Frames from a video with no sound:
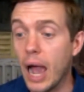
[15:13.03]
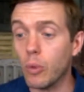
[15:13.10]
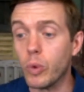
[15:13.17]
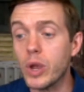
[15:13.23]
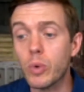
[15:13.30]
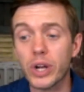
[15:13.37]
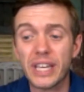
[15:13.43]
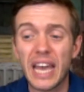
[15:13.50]

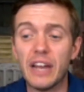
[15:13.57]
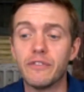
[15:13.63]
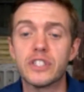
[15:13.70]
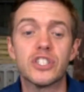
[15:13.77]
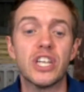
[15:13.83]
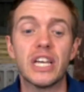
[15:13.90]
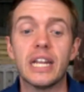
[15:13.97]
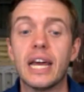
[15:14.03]
And we were
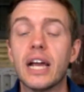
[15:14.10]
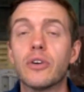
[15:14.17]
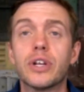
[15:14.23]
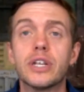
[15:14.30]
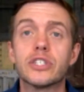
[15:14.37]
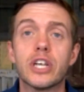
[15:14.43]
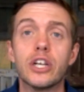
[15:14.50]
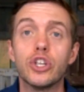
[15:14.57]
canvassing in
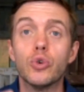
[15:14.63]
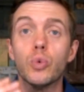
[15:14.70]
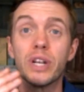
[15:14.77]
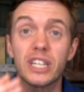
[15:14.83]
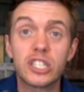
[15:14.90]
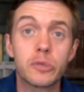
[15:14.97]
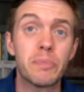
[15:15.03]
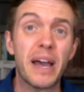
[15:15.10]
areas that you
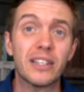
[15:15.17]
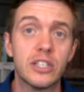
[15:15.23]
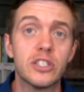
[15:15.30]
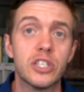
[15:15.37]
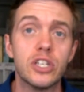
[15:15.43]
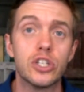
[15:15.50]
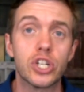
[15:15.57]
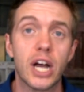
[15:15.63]
would expect
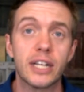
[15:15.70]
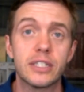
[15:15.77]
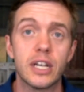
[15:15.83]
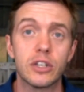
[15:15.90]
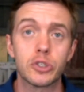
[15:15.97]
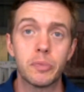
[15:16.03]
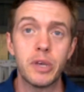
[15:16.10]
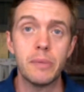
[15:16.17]
to see
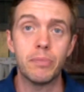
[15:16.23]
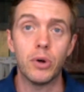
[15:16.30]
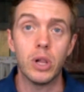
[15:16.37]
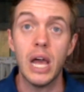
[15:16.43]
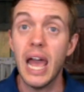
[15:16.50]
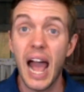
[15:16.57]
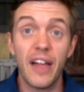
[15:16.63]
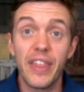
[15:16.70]
Chantel's
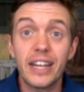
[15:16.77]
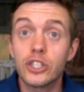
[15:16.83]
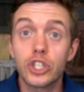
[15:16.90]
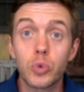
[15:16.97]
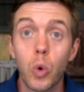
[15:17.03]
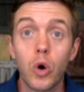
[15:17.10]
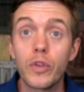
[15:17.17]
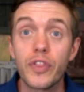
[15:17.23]
people, and they
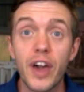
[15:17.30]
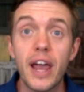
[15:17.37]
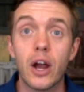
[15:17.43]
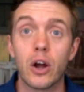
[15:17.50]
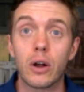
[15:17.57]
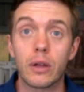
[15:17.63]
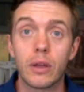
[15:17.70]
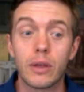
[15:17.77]
just weren't
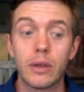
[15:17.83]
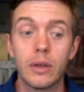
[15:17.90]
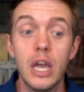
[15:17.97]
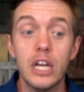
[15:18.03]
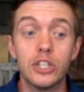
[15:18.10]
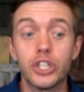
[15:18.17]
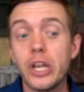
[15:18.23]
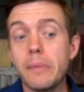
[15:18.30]
there.
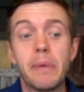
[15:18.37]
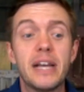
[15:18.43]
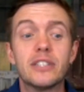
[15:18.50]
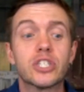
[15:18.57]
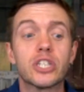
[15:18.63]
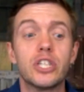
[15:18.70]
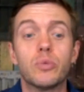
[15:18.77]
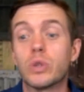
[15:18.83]
She
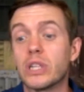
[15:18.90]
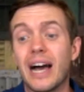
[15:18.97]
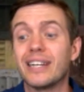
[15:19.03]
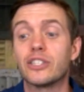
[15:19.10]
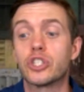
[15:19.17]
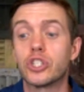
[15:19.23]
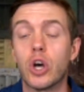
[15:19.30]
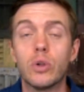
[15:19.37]
basically
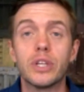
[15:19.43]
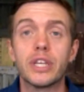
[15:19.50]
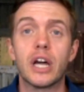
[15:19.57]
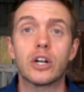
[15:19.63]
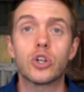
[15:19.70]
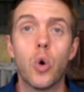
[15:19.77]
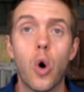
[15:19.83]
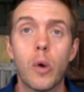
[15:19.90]
relied
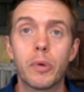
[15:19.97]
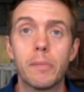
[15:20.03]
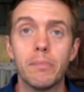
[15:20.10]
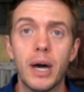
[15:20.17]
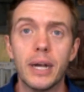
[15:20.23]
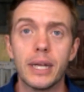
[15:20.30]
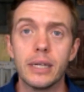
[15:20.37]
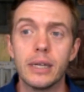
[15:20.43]
solely on
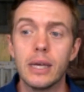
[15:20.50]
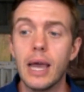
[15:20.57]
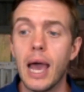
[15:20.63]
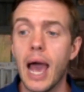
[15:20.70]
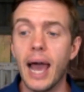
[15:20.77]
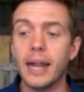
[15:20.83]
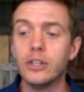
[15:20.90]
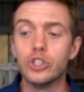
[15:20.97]
corporate money
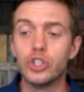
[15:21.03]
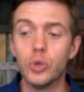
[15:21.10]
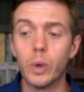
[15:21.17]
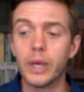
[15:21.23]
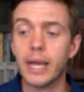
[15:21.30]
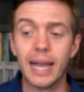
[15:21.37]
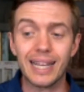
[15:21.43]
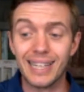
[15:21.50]
and
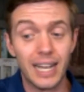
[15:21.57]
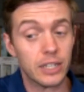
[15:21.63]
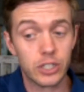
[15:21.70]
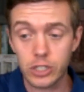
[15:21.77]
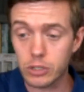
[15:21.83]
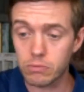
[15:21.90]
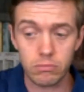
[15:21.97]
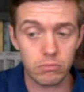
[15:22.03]
doing, I
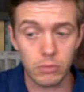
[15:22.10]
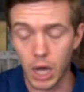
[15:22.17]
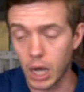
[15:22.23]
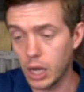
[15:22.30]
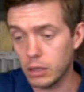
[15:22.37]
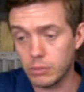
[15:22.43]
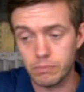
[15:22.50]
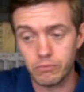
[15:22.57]
guess,
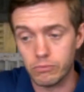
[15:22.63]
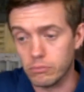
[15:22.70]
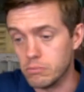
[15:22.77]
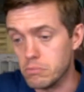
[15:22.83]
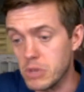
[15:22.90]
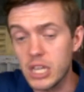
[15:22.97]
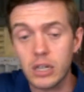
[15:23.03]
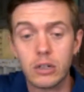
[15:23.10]

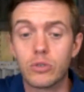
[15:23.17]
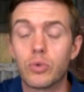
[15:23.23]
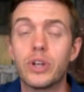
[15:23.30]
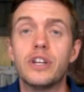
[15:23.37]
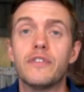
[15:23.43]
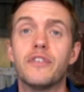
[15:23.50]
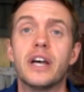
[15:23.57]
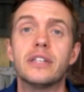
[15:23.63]
meet and
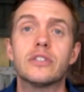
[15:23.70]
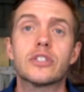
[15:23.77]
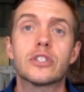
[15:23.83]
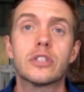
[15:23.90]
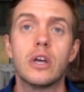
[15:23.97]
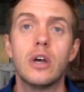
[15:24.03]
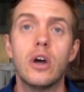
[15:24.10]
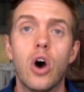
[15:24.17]
greet
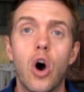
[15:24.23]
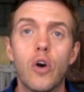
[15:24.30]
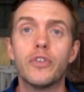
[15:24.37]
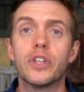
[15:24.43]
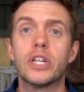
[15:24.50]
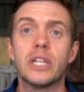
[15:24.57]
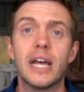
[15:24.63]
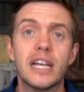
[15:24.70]
events
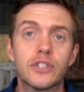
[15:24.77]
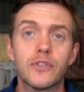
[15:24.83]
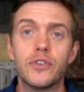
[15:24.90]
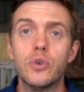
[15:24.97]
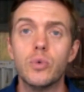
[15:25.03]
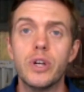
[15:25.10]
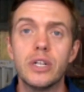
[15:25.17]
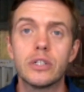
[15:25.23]
over the
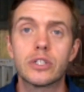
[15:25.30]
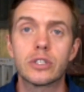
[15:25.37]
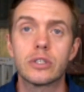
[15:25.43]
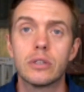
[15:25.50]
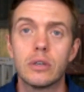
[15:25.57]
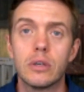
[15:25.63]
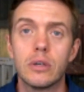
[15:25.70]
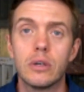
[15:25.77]
last few
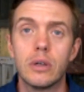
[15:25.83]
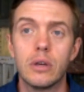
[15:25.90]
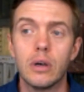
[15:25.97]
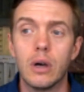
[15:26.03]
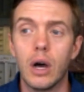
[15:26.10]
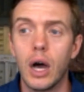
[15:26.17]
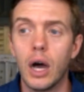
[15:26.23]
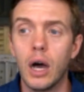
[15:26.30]
weeks,
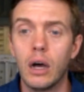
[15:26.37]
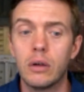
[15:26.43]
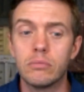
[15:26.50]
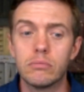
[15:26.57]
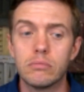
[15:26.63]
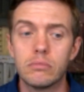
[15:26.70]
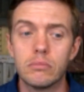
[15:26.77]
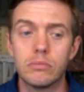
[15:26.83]

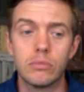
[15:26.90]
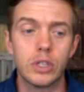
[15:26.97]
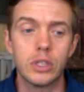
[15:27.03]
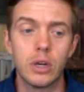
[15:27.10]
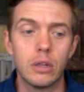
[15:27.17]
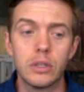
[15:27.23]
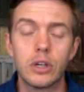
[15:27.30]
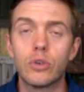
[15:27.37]

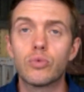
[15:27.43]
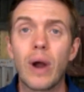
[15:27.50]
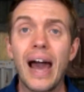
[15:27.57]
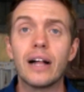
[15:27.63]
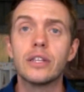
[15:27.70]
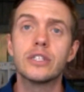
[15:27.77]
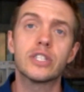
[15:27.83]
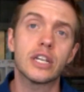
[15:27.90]
little
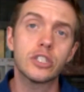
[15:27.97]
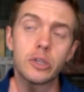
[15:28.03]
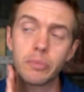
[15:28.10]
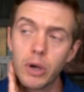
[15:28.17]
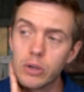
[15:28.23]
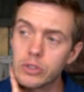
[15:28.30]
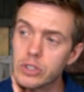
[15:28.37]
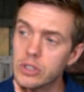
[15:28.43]
rallies, I
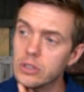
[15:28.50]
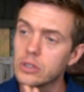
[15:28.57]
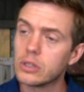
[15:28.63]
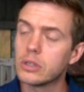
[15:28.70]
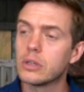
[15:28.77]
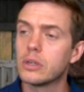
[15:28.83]
suppose.